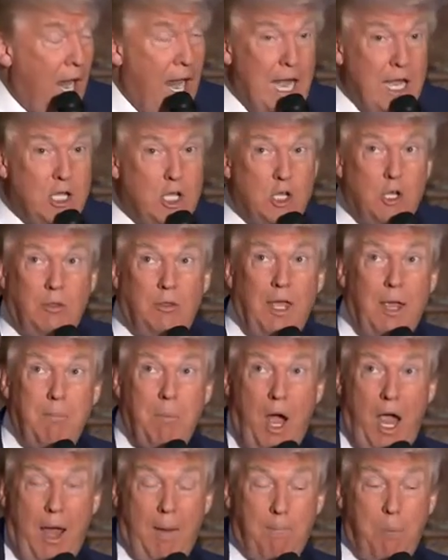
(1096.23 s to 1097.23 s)
And they
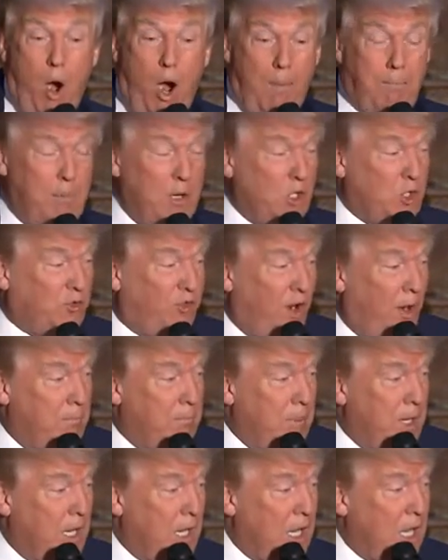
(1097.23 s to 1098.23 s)
buy apartments
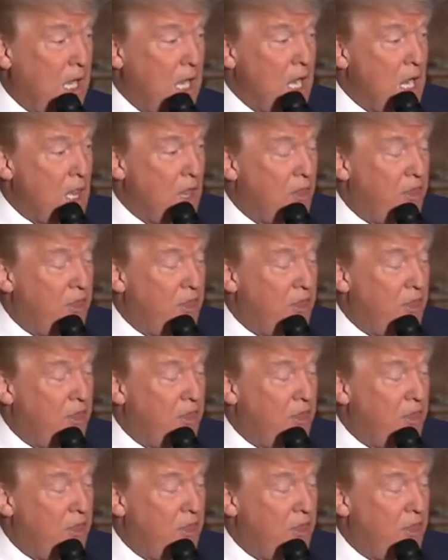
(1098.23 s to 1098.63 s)
from me.